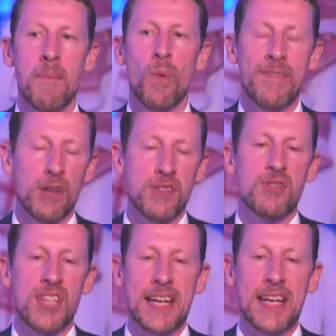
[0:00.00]
We've also
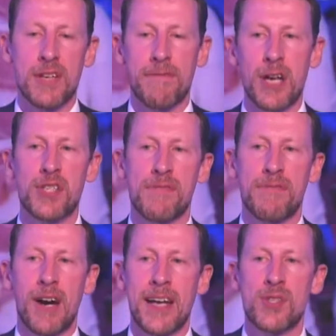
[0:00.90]
seen it
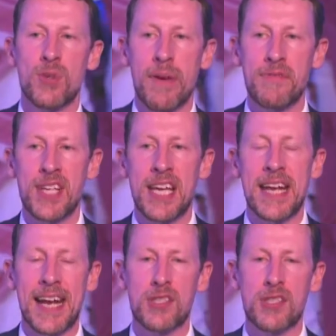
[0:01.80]
diversify. So we've seen
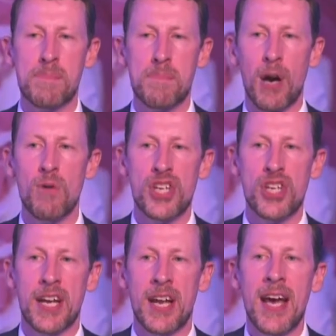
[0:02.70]
an
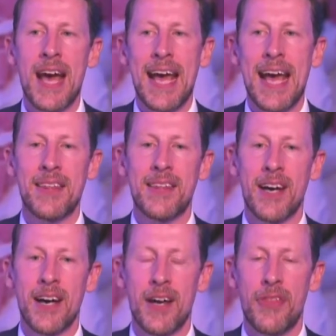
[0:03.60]
explosion in
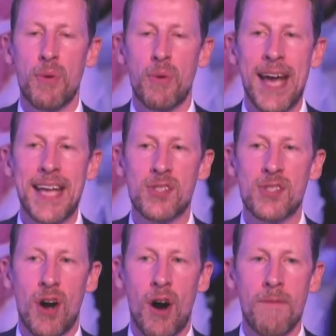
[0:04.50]
the
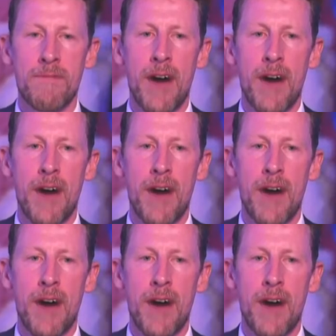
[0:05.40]
rates of